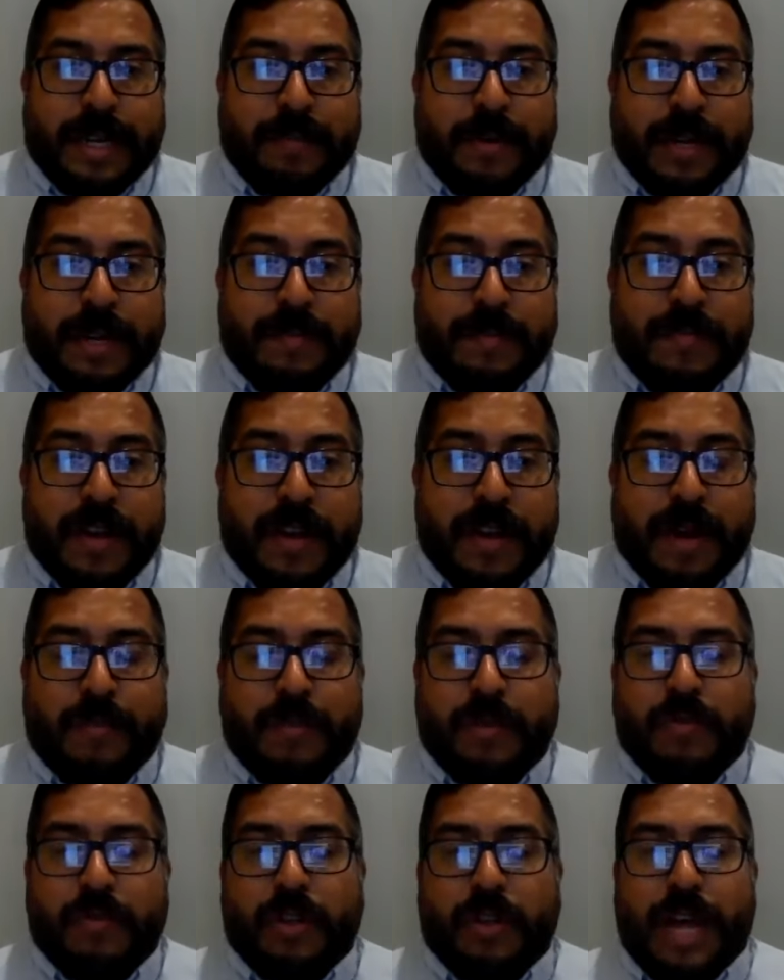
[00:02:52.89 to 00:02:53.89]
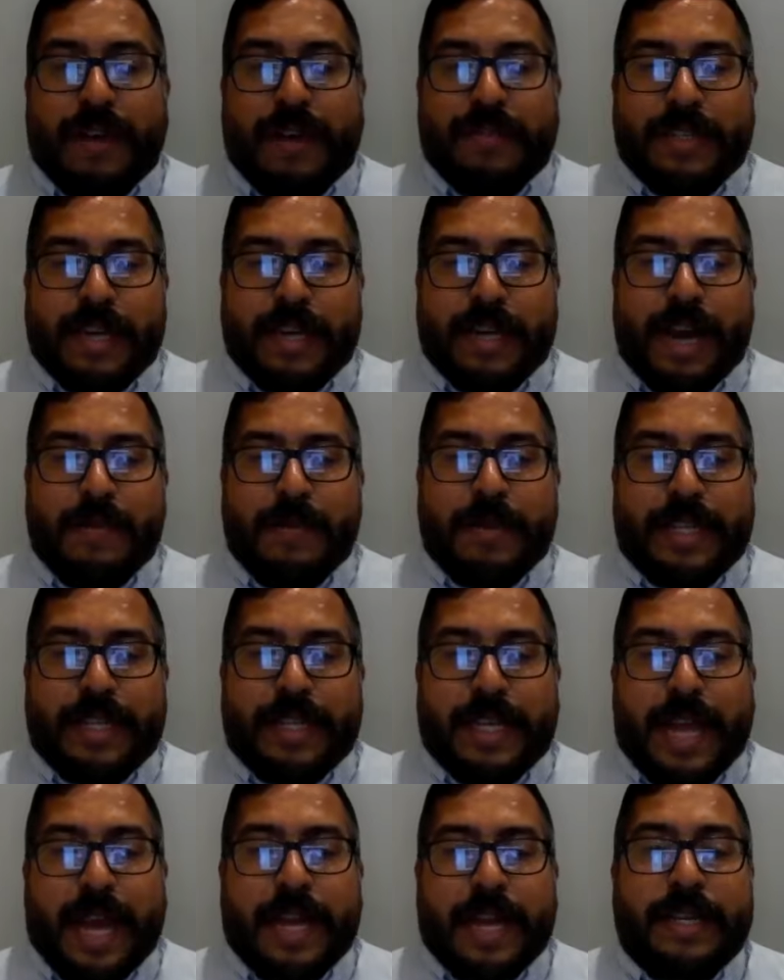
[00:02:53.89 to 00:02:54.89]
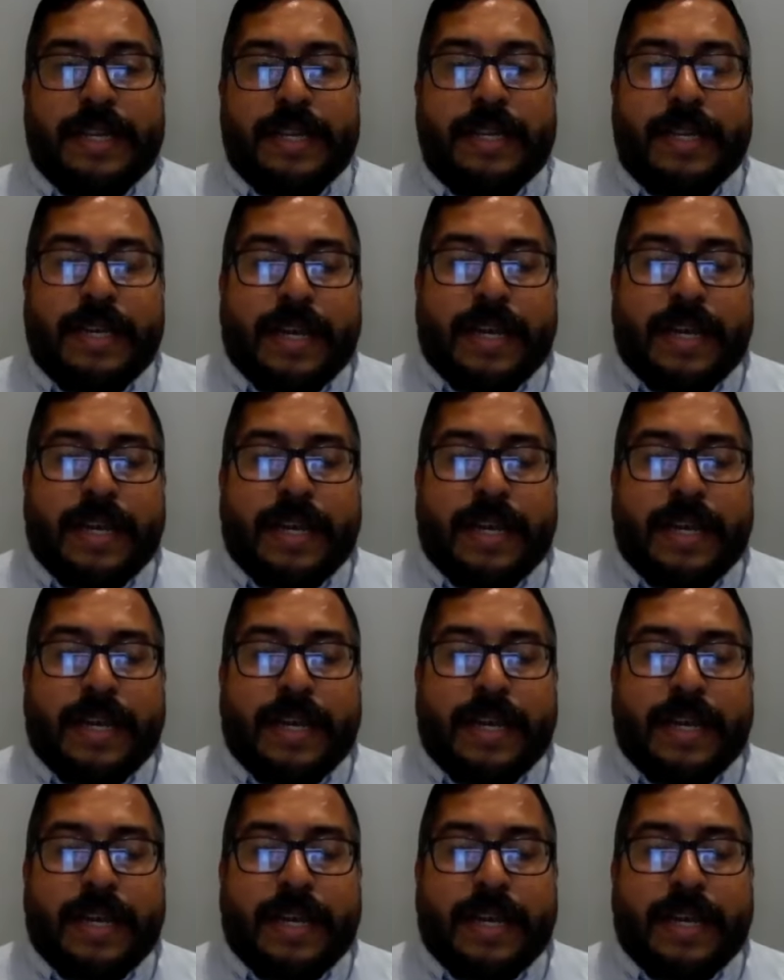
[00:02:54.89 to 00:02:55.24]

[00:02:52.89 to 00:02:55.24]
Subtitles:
But if not, we will have a time at the end.